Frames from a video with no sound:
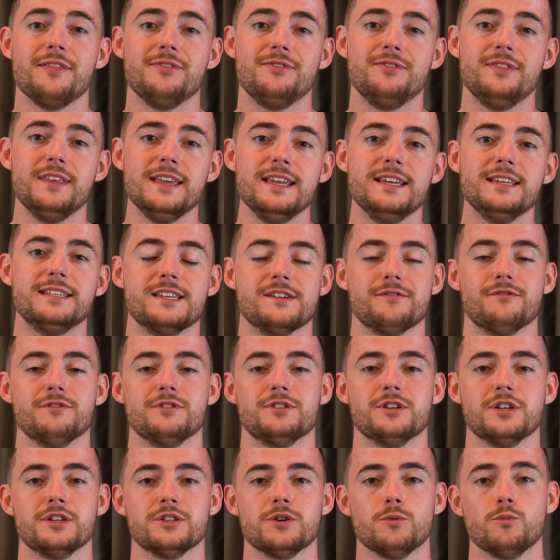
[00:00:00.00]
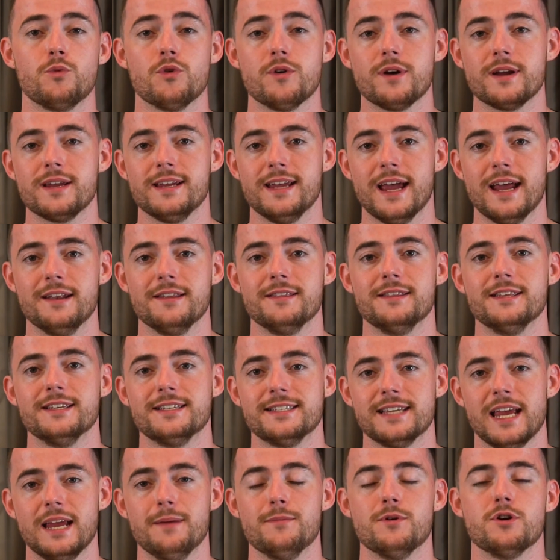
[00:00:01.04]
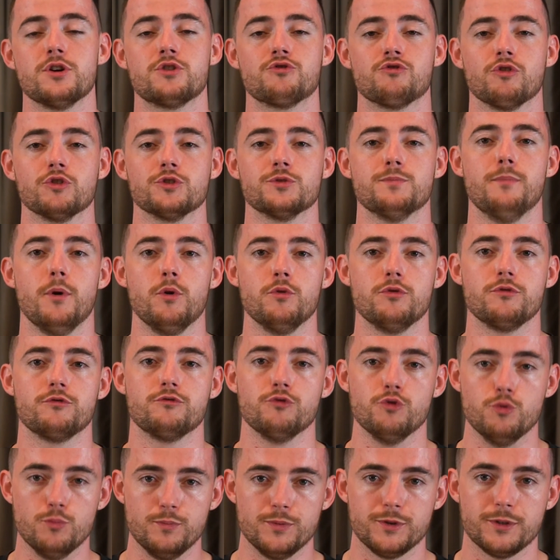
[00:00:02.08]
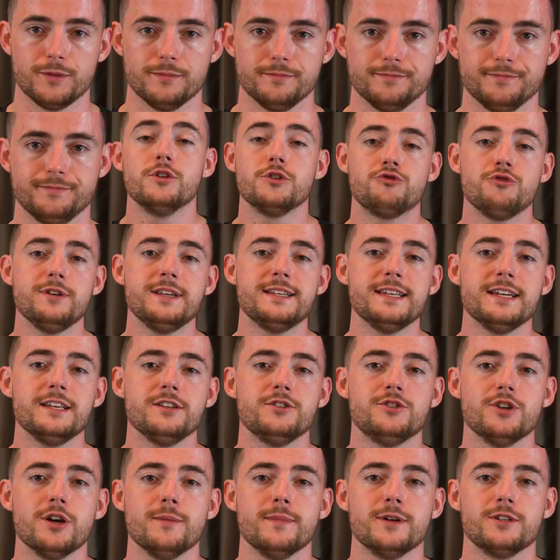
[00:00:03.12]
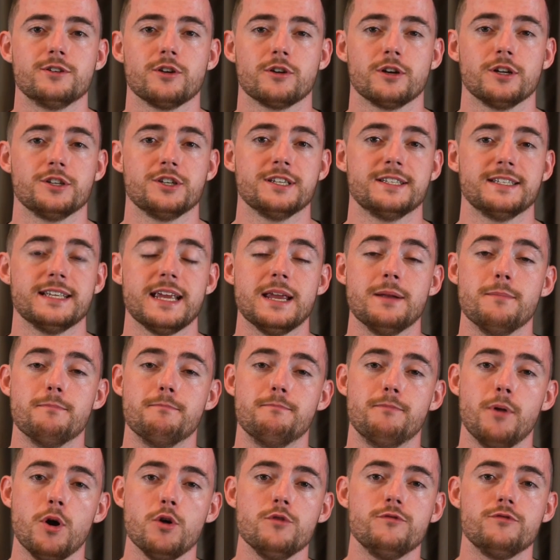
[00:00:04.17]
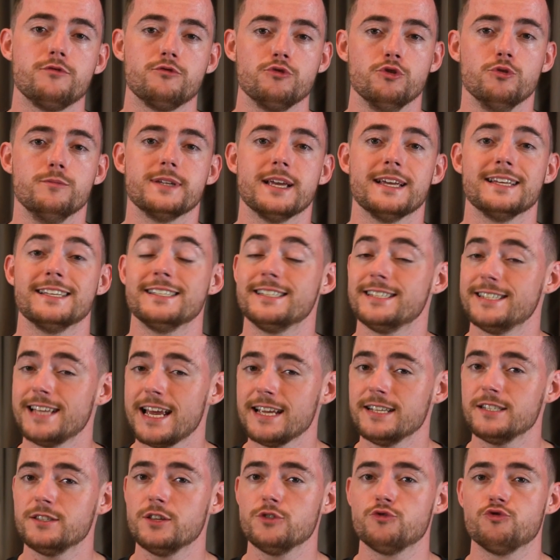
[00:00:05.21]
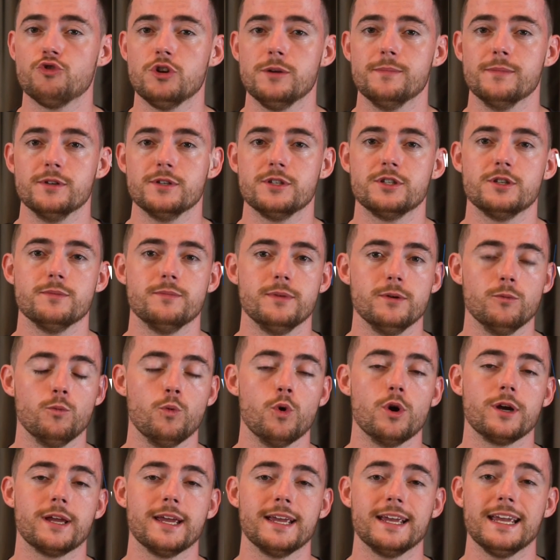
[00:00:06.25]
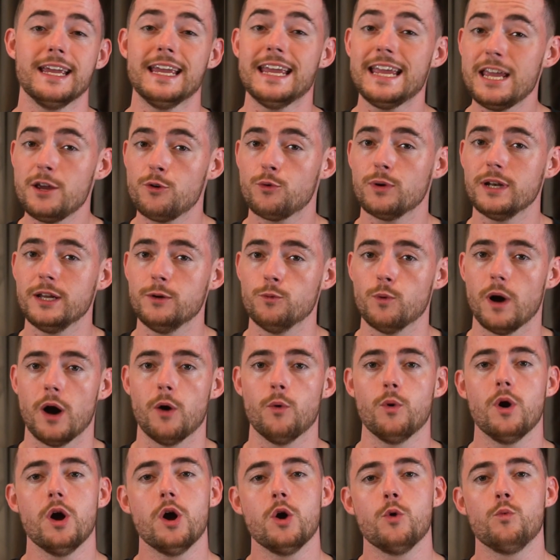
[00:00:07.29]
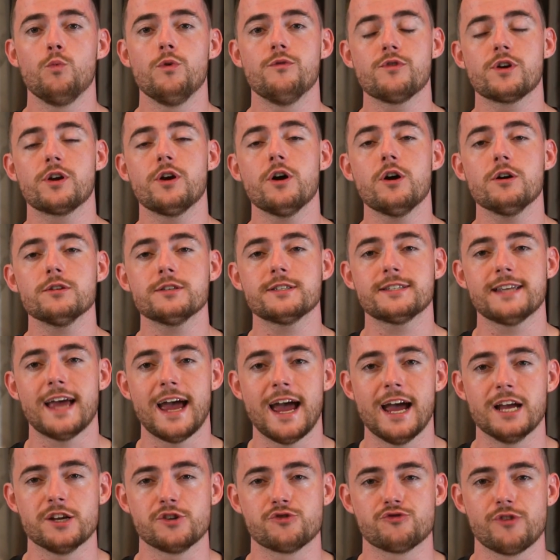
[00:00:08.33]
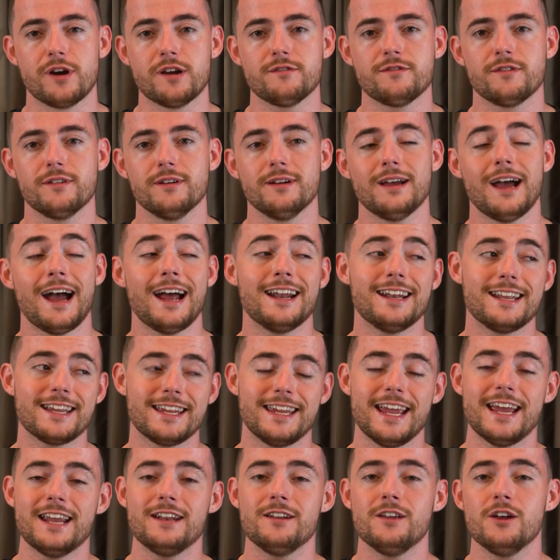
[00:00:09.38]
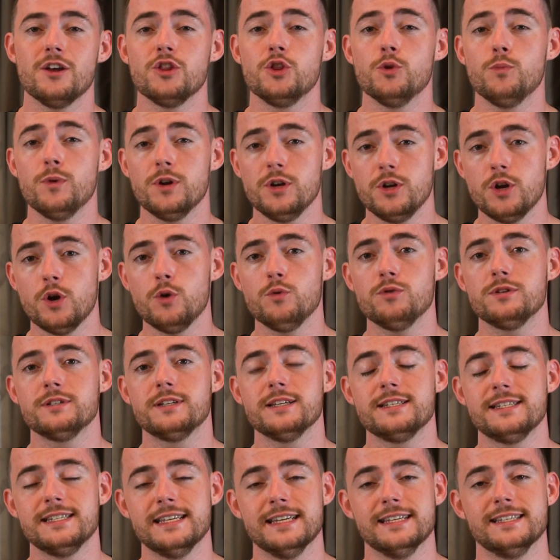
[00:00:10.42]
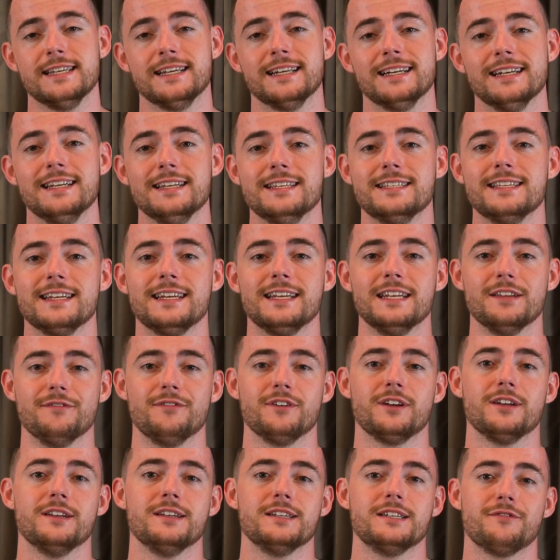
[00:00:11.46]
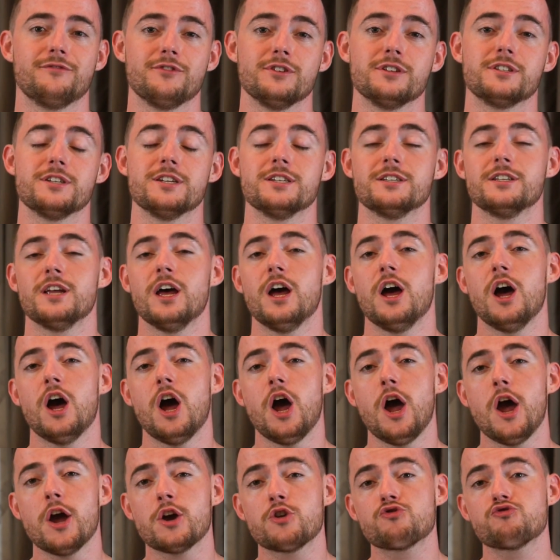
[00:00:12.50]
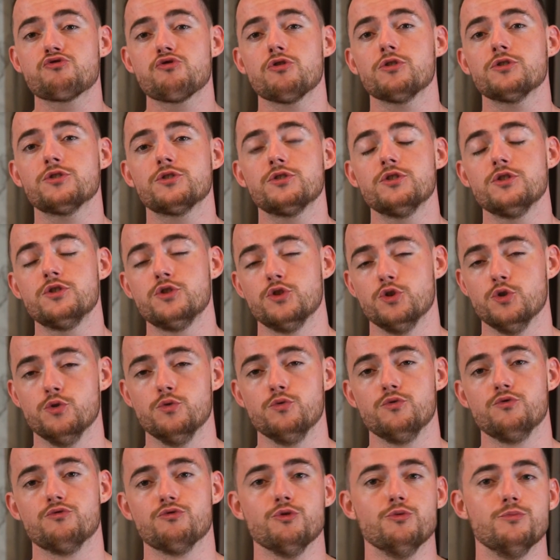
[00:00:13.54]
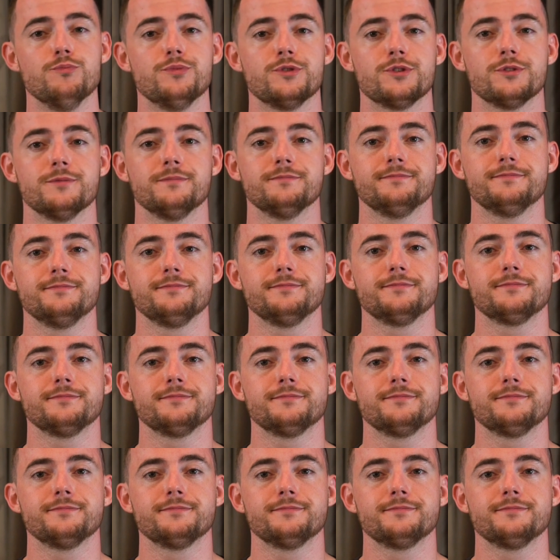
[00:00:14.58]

and these differences were again the same across both groups. The treating dermatologists in both groups assessed the treatments to be working equally well with regards to hair strength, and again, there were no statistically significant differences across the two groups.